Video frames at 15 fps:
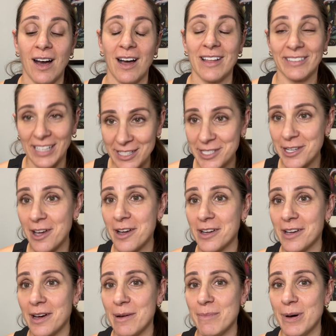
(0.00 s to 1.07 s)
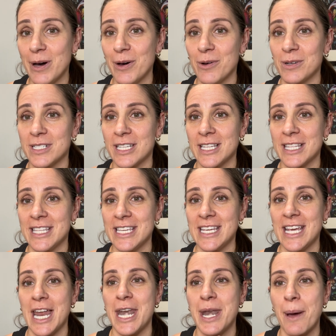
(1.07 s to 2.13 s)
Let's talk about
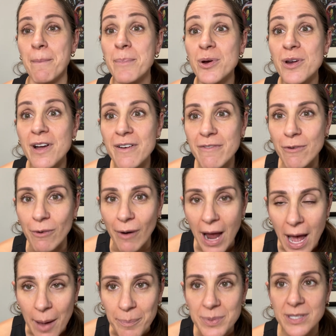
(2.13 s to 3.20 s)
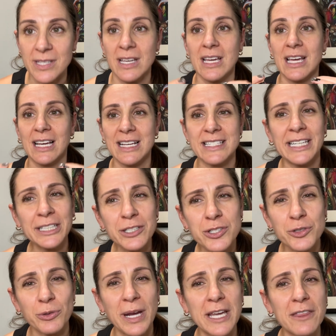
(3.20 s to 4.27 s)
the number of reps, because in a
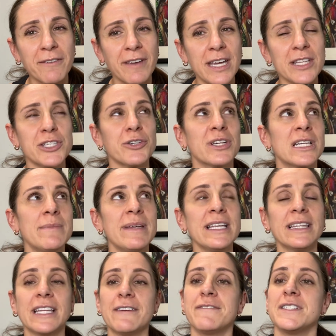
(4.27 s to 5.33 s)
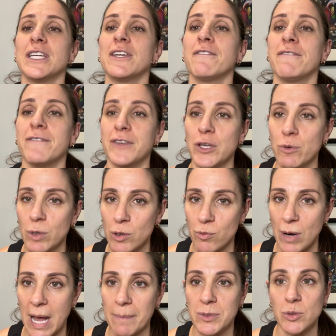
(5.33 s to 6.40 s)
strength phase, you're going to be lifting fewer
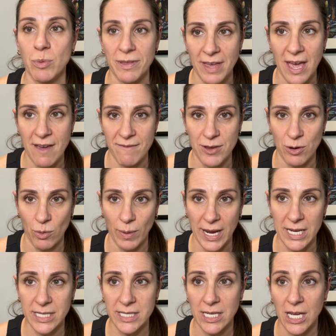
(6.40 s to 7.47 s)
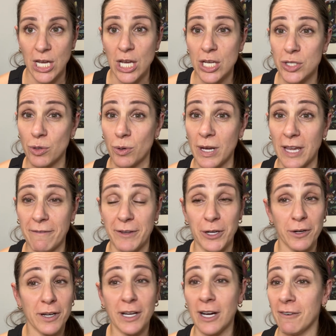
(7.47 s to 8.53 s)
reps with heavier weights. So if
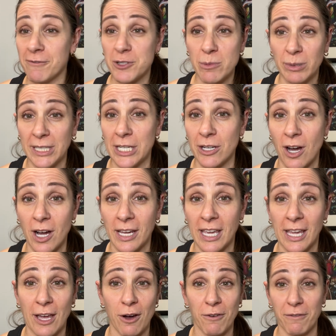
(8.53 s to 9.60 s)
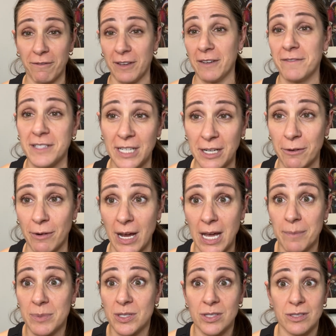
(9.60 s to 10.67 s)
you're comfortably knocking out 15
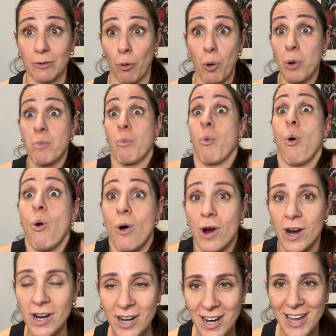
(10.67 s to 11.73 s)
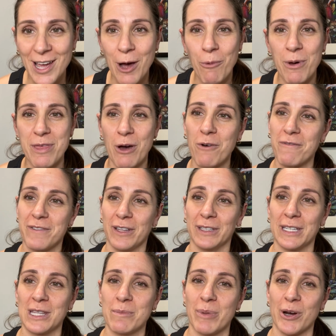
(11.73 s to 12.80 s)
reps or more without
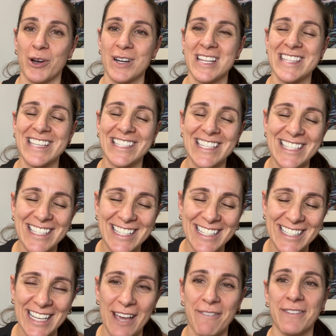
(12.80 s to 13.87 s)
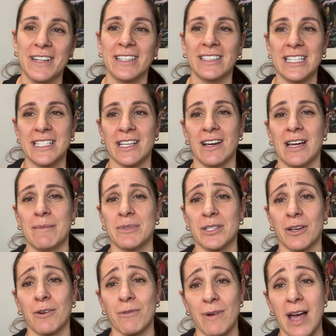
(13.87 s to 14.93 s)
feeling the burn, this is definitely time to
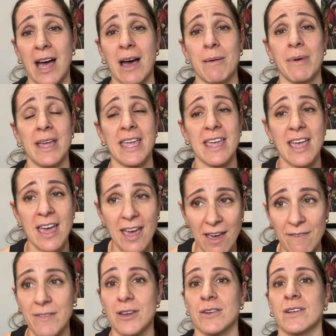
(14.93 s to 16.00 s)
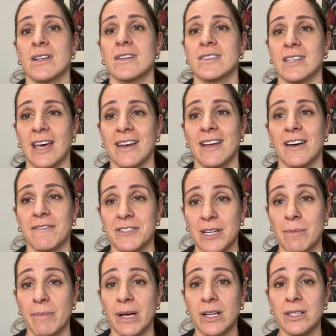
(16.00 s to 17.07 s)
grab a heavier set of
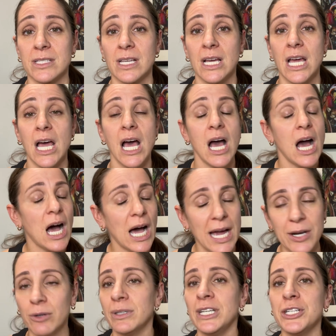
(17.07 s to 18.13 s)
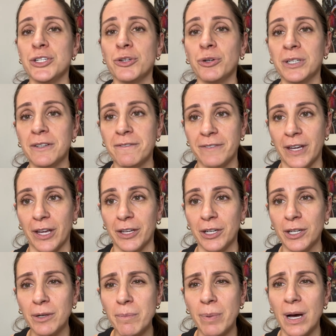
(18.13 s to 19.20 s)
dumbbells. I don't need you going to
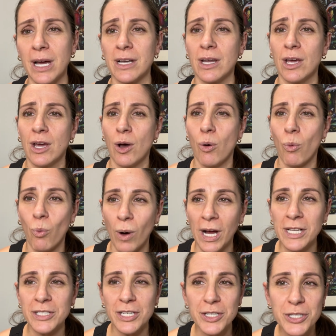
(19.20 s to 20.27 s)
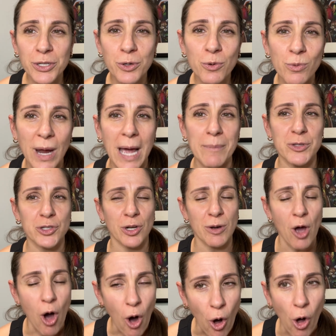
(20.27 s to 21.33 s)
failure, but 1 to 2 reps should
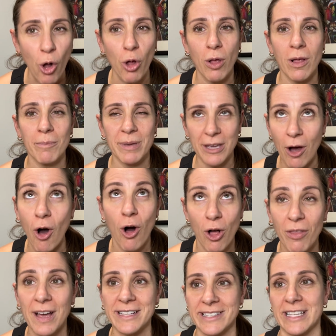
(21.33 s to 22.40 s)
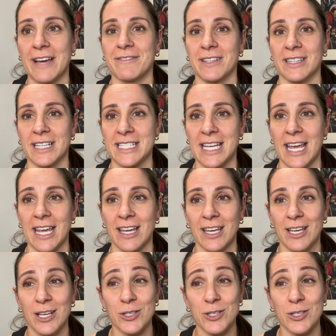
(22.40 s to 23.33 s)
be all that's left in the tank.